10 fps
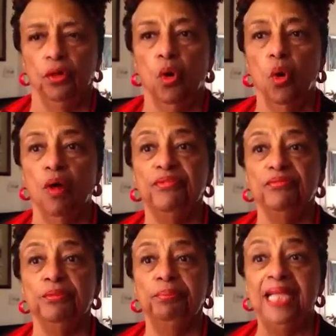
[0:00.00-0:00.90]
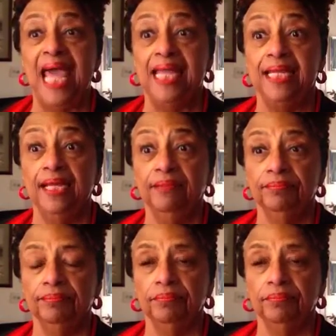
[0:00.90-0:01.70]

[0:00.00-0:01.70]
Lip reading: off of the planet